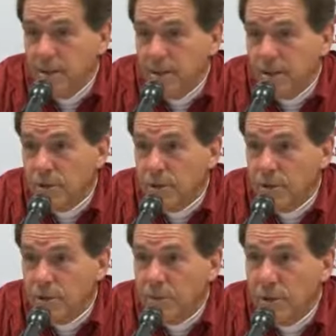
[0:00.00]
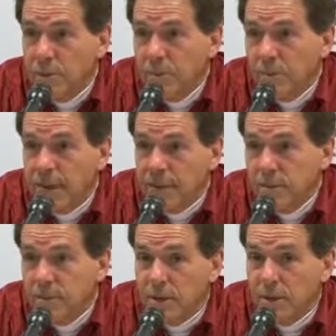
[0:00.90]
So the way we passed
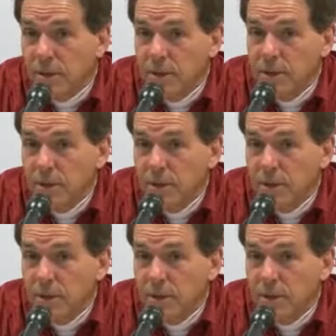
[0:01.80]
the ball,